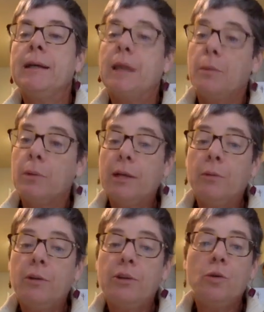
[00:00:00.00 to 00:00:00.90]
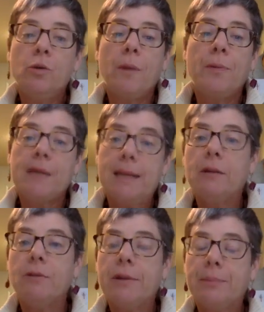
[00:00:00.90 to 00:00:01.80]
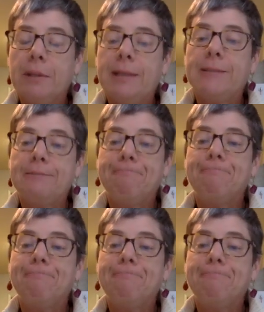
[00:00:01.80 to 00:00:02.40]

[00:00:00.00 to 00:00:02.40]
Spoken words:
Kimberly, would you represent Hillary, please?